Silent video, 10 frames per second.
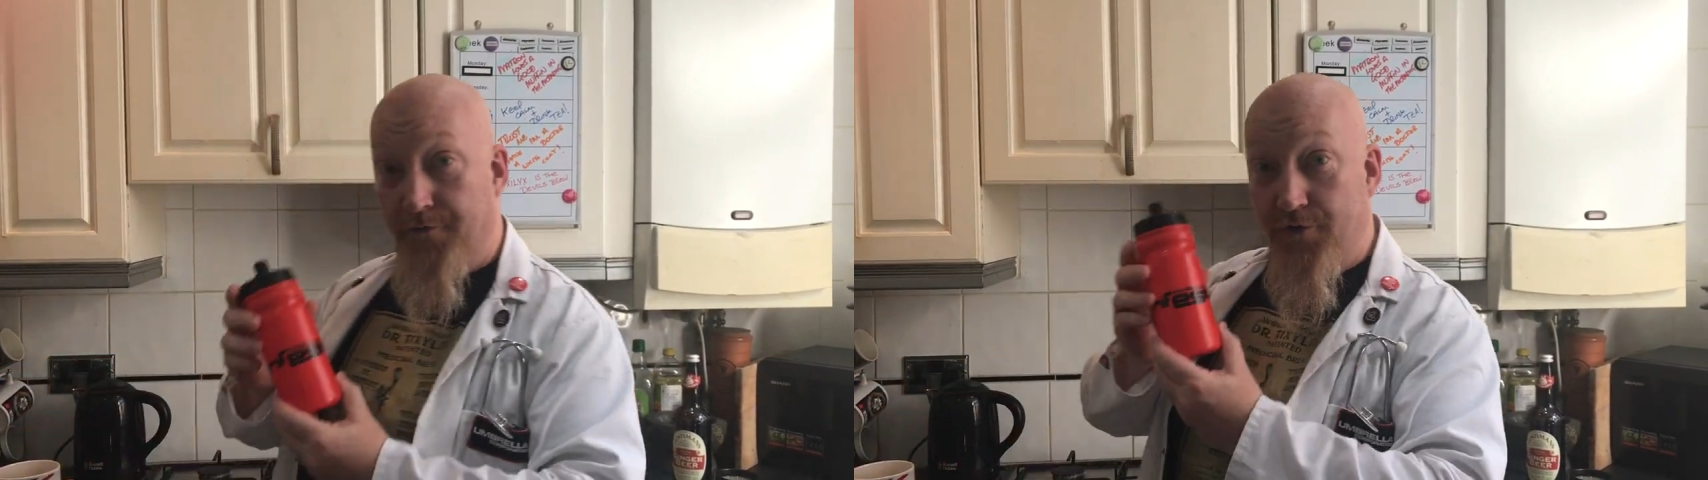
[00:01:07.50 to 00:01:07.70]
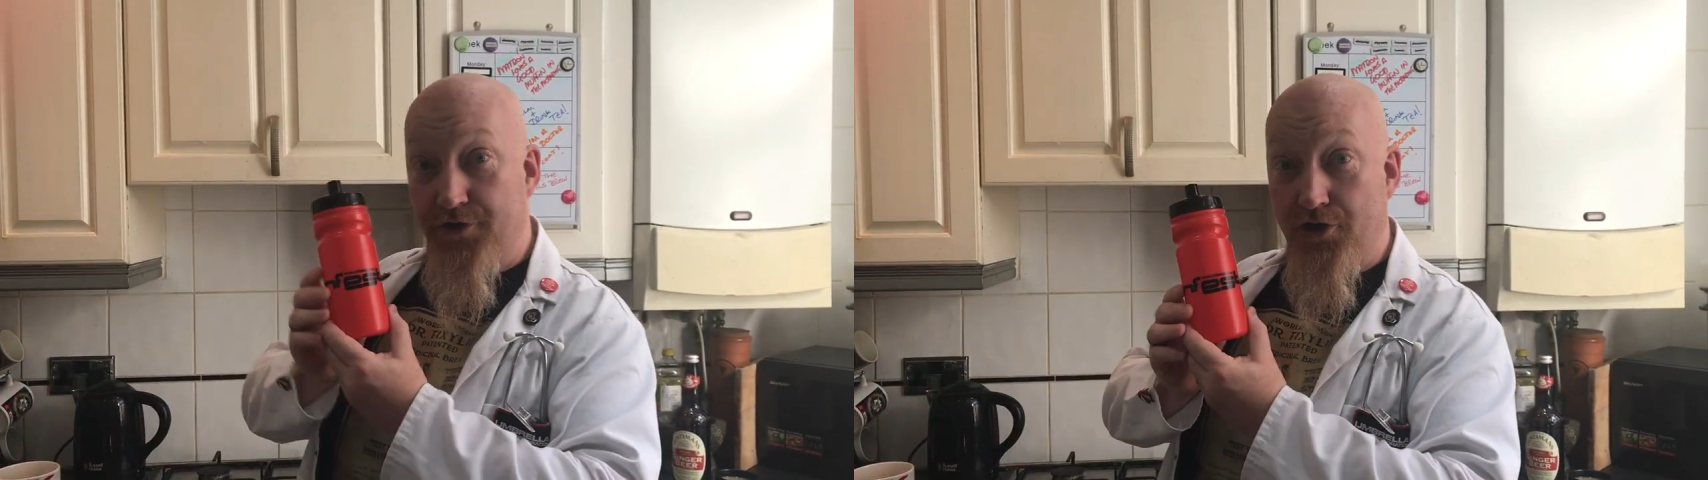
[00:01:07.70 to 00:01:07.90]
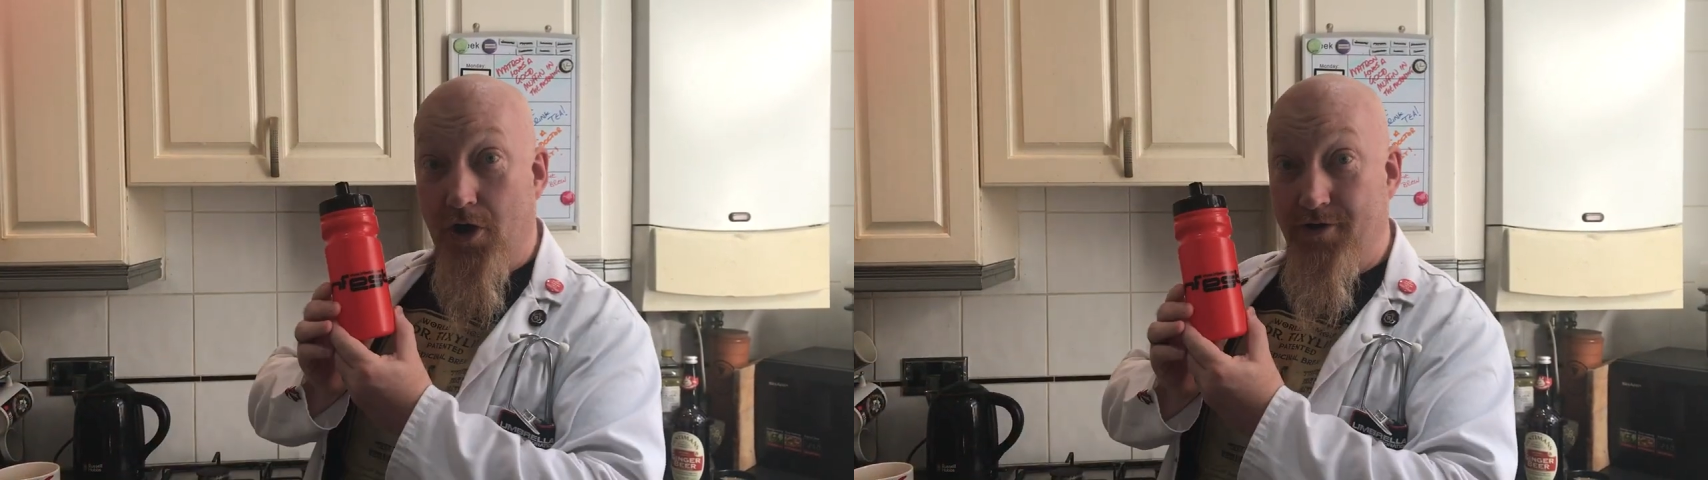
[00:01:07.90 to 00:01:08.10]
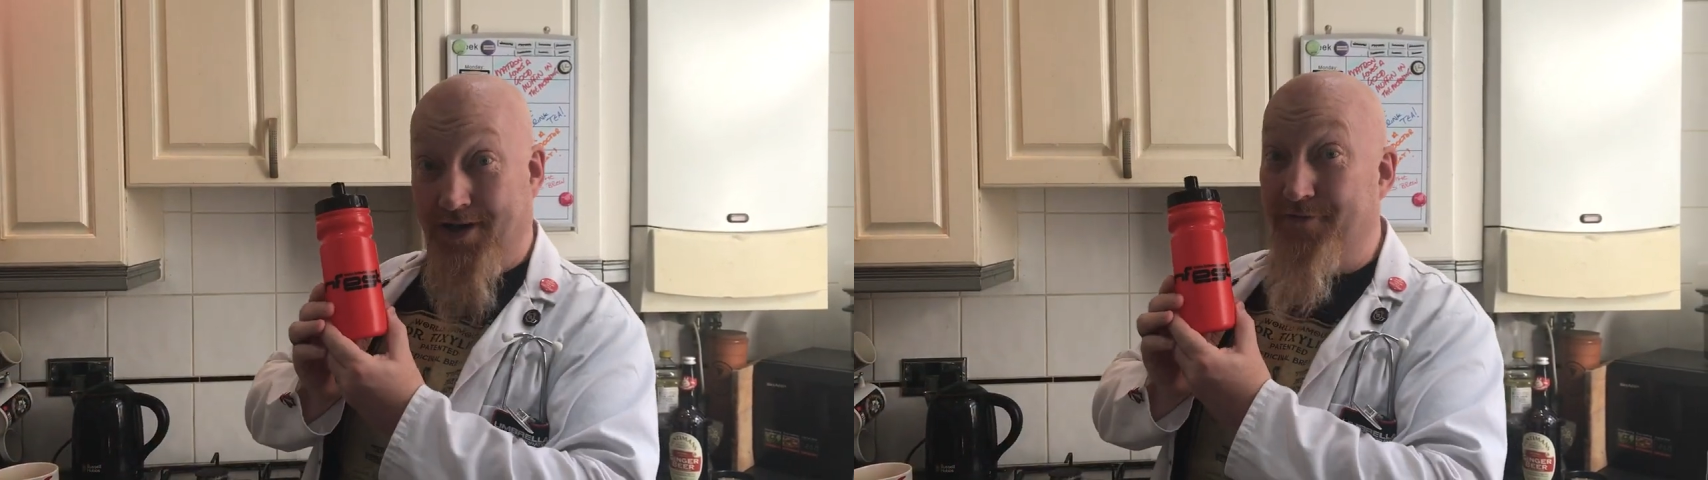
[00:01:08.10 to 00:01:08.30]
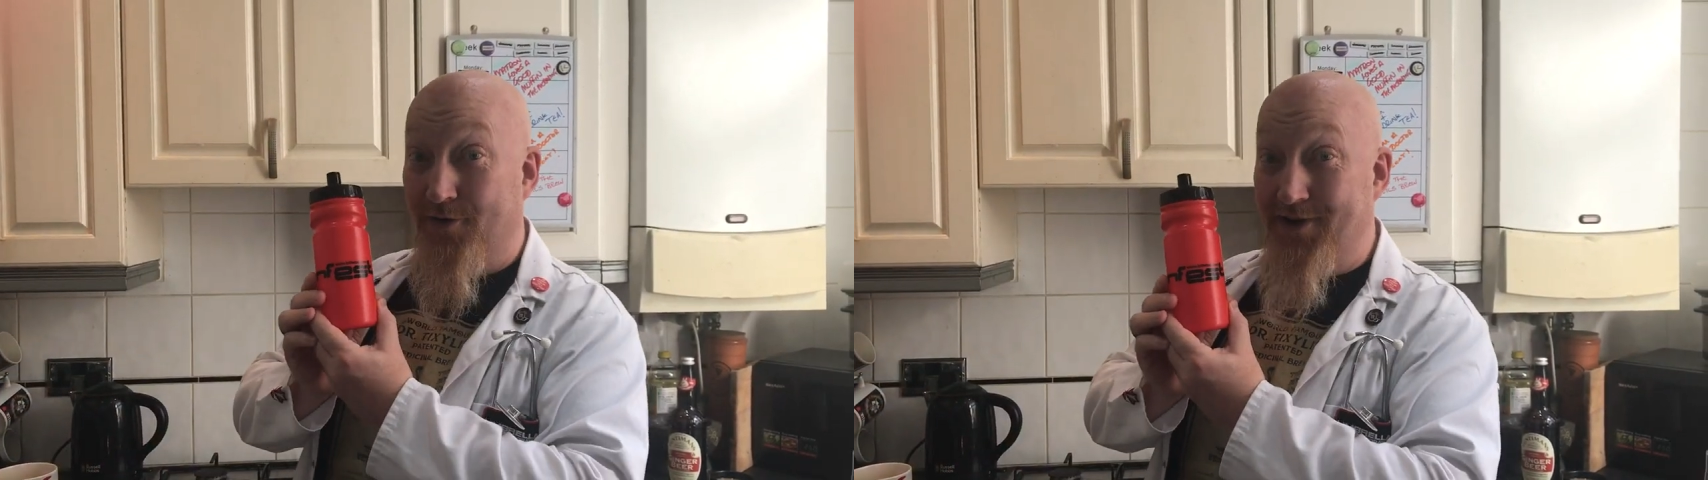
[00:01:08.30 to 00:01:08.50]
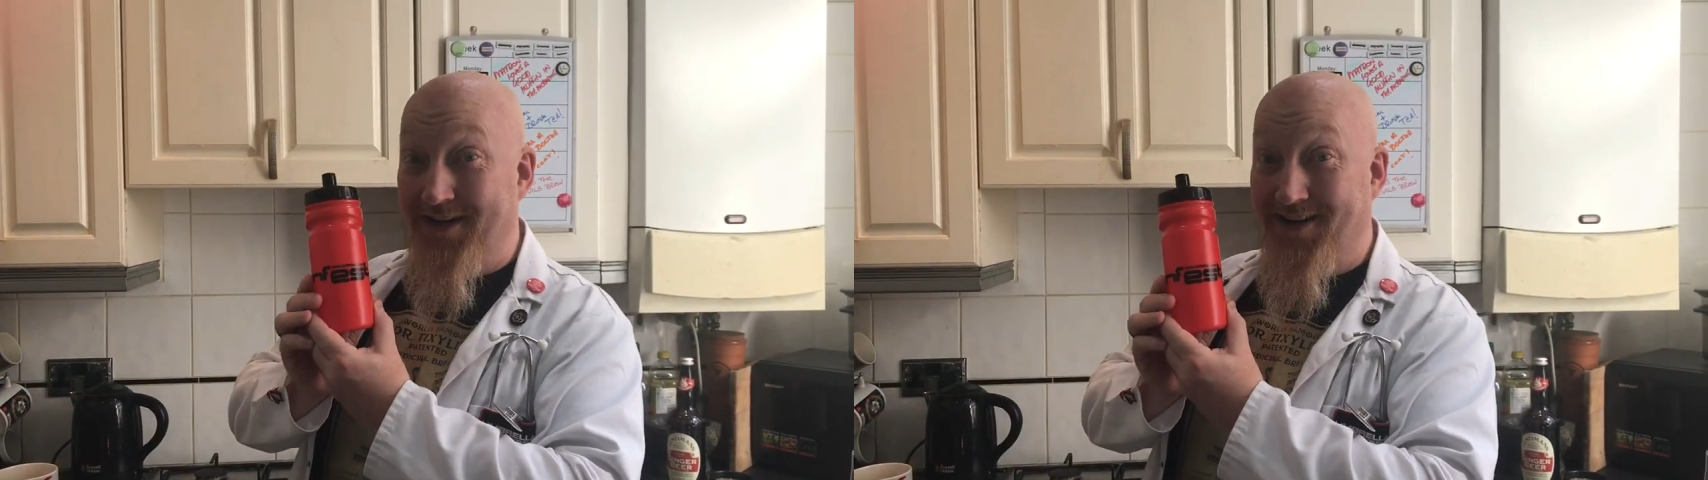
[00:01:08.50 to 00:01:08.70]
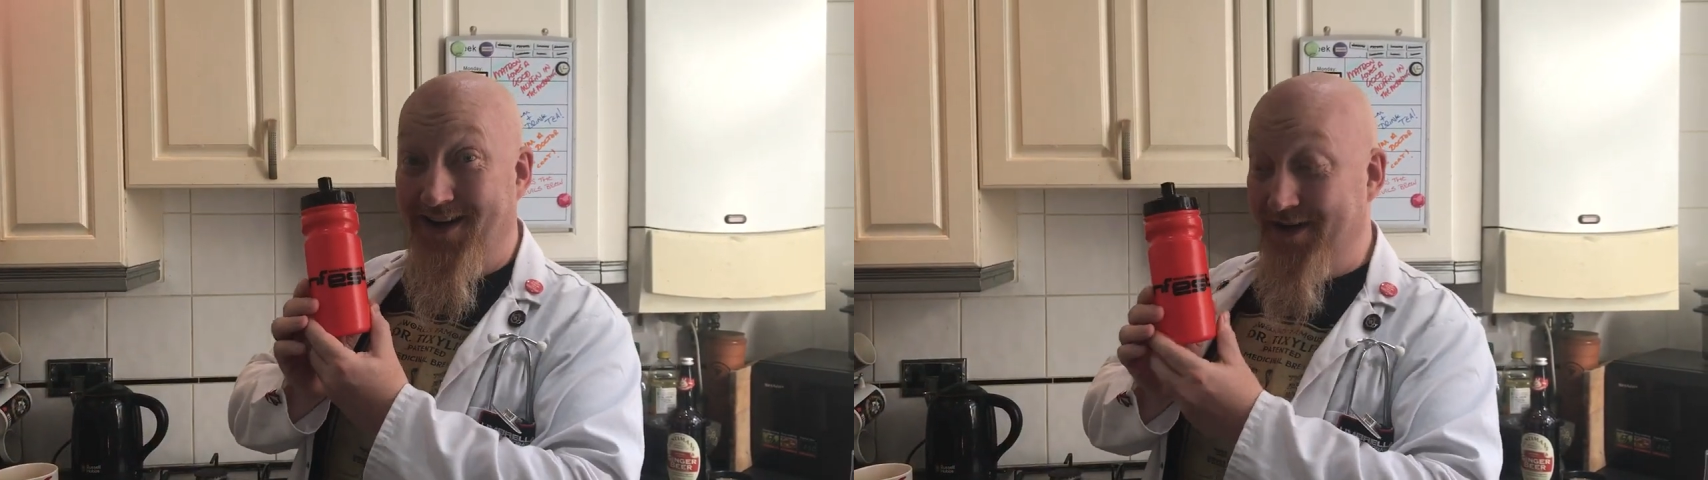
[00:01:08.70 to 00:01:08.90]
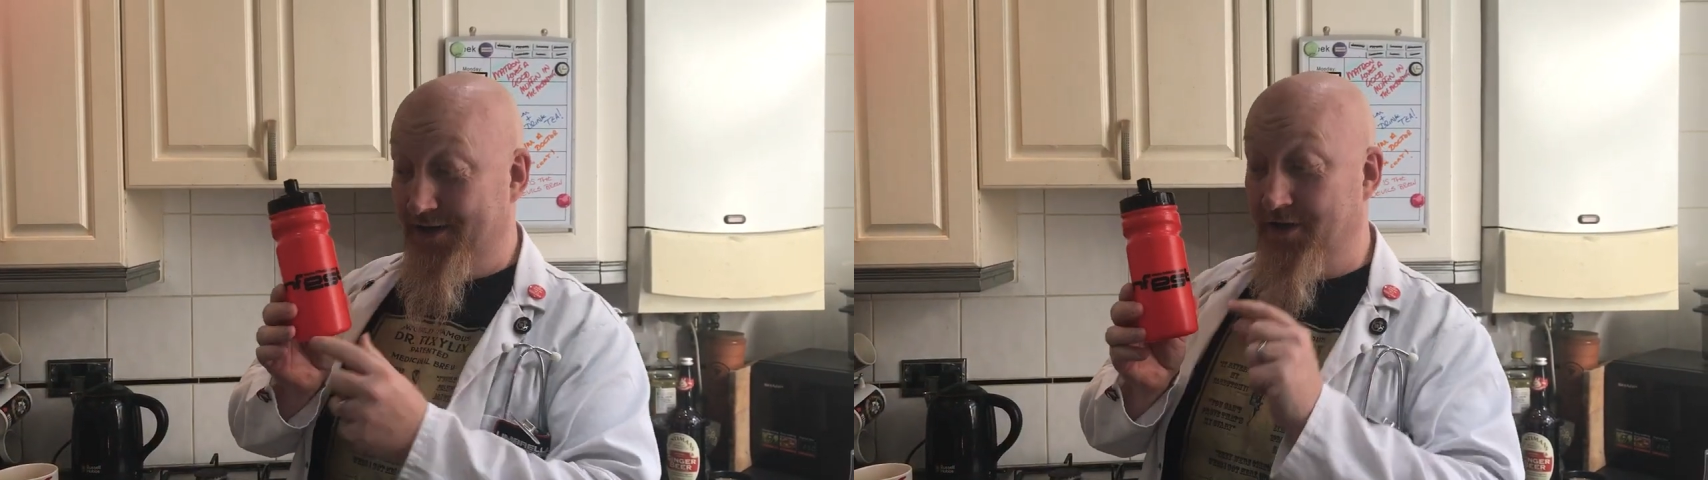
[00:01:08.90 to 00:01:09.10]
for a jog if you're
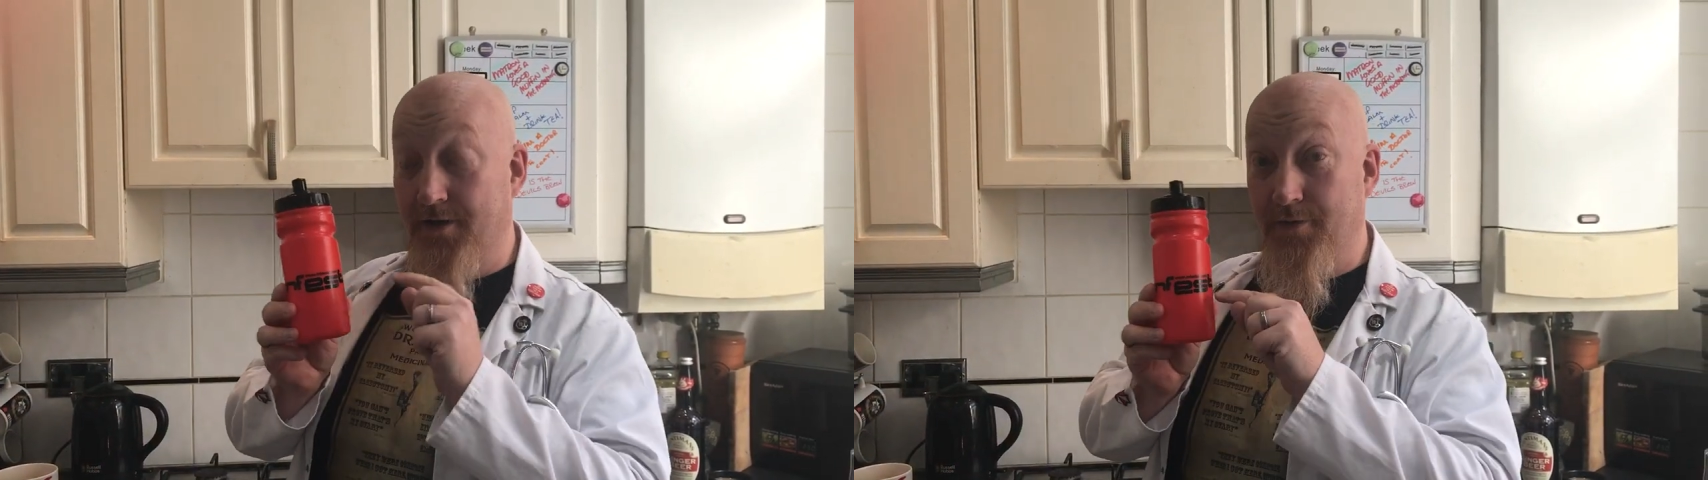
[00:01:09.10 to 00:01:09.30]
inclined.